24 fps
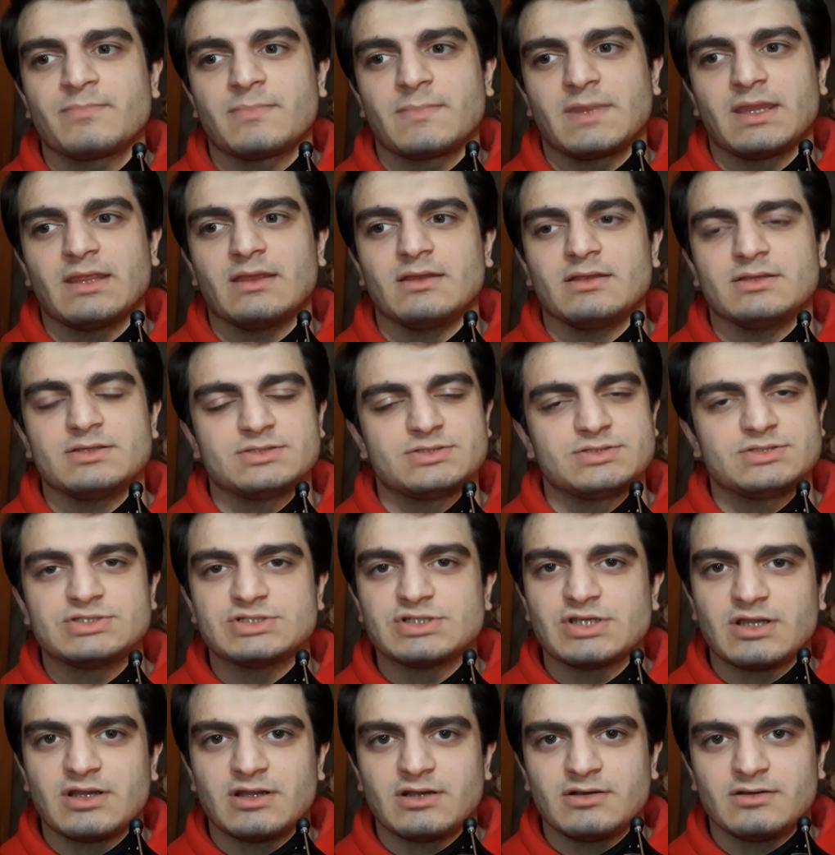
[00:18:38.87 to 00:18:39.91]
and
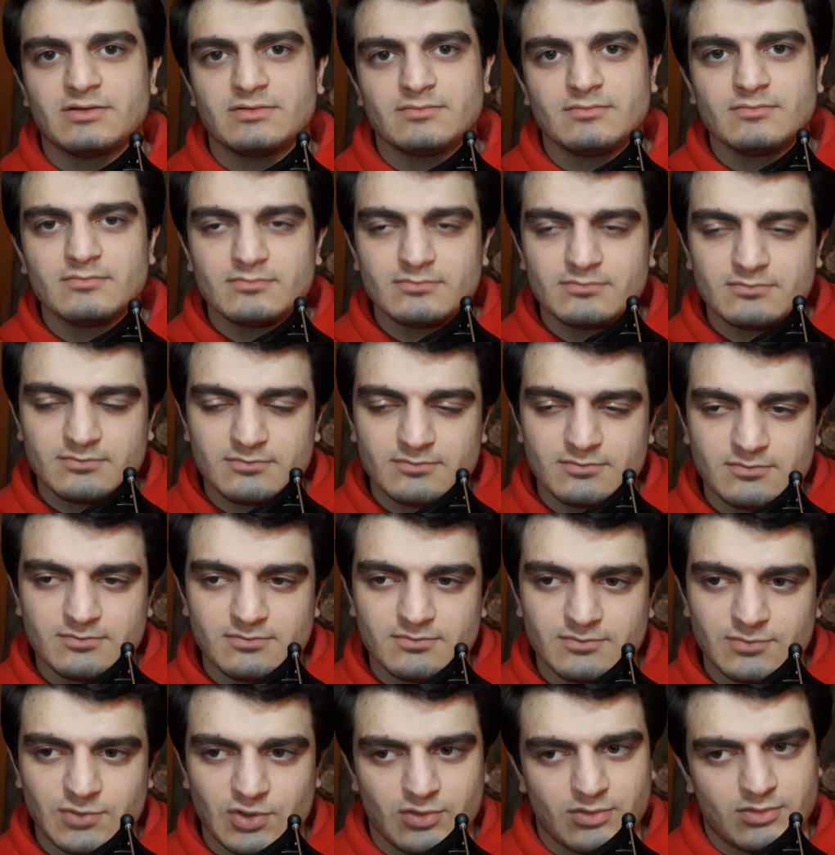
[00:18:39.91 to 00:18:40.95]
share
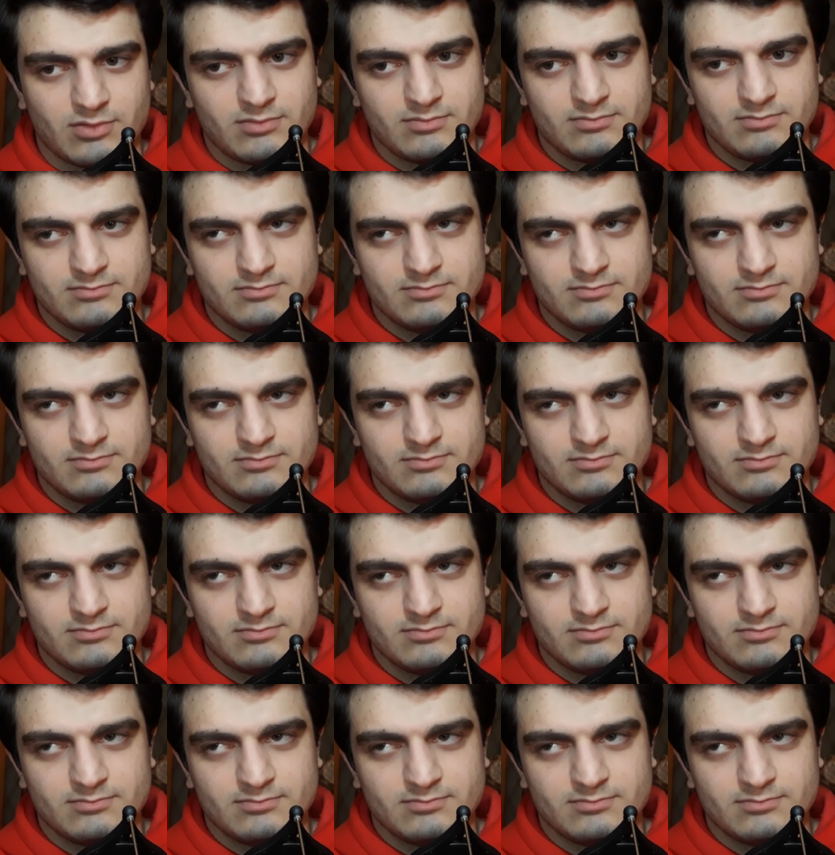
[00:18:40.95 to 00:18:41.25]
your